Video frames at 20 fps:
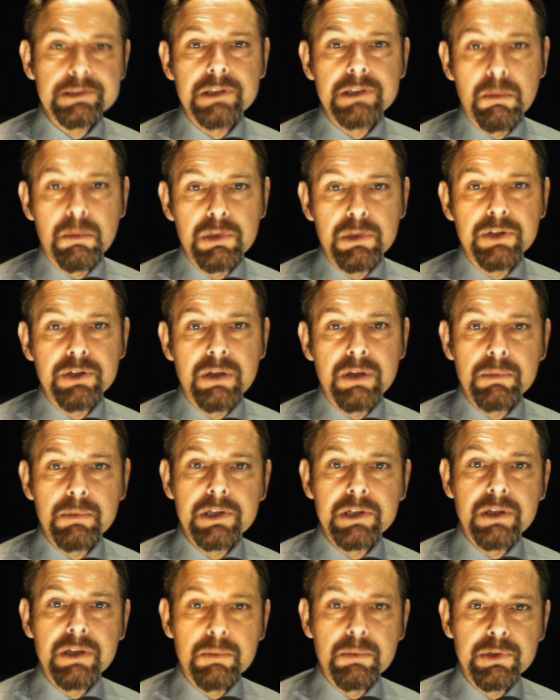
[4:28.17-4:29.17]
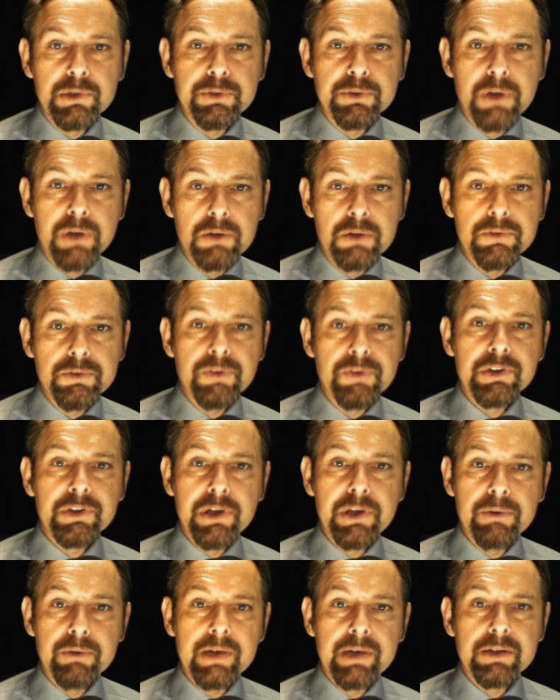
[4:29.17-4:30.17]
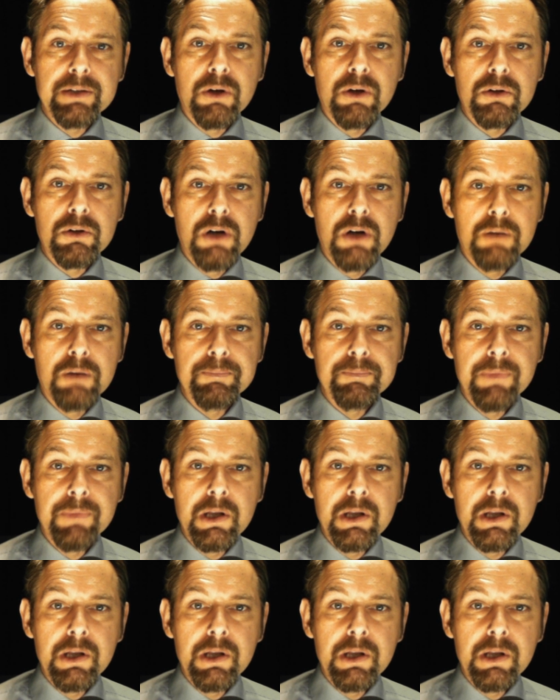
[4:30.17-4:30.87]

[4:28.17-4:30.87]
www.theunit.com.